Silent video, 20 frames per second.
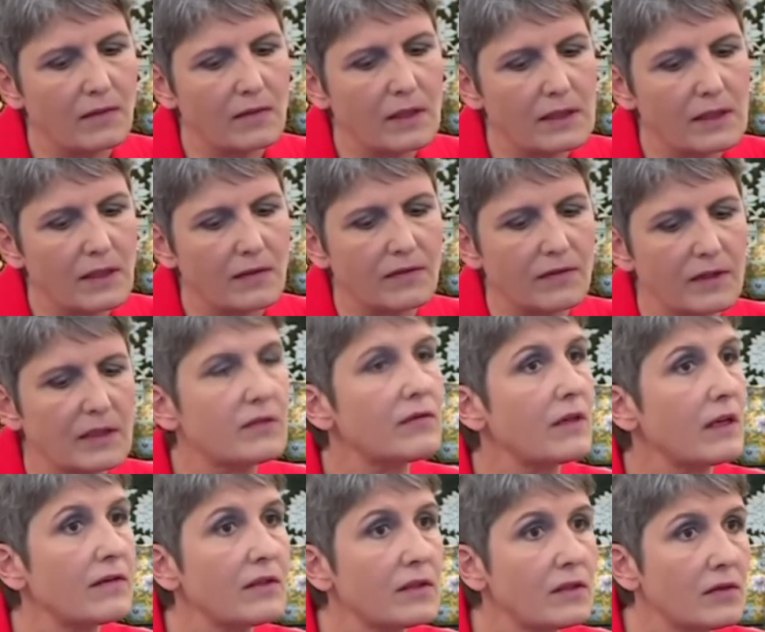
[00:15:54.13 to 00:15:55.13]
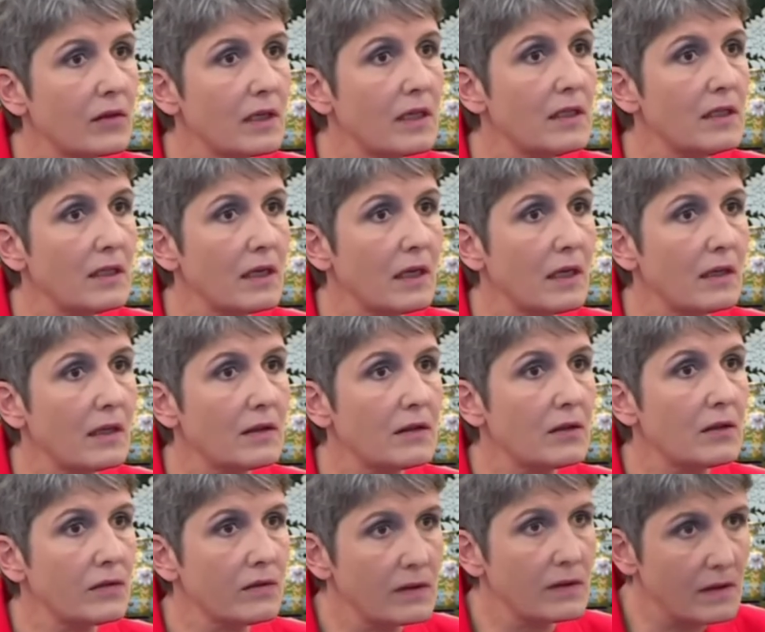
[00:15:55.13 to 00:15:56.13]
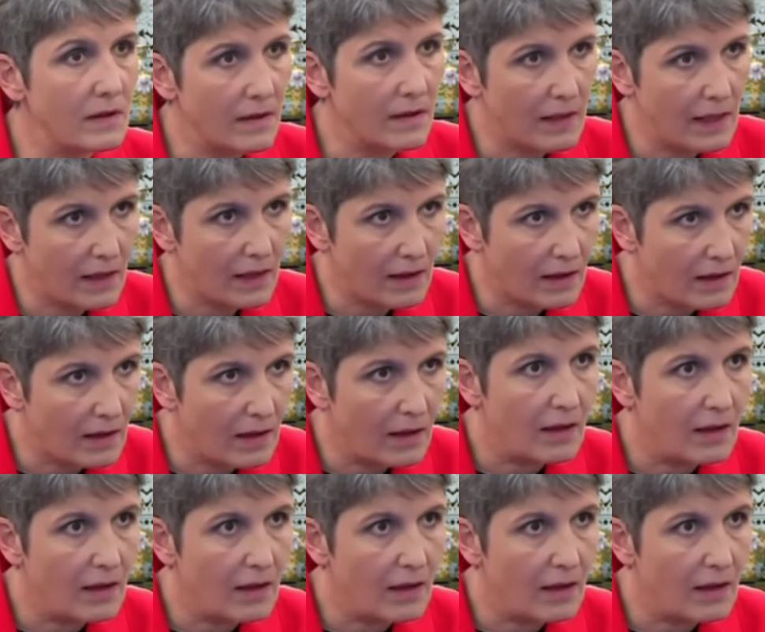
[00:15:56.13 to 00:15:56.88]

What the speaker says: visa-free travel to India to visit their